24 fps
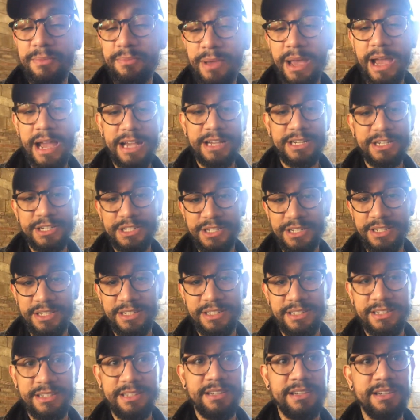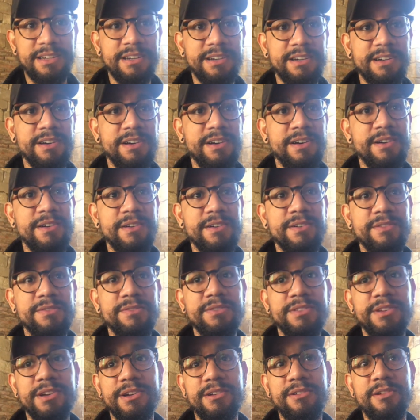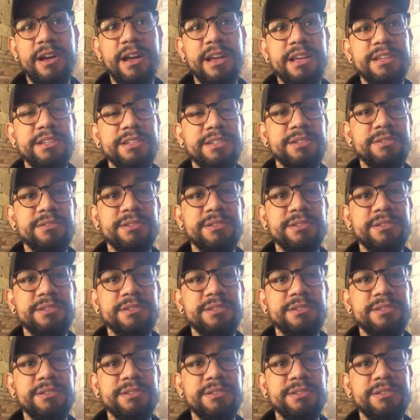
passion of the Christ.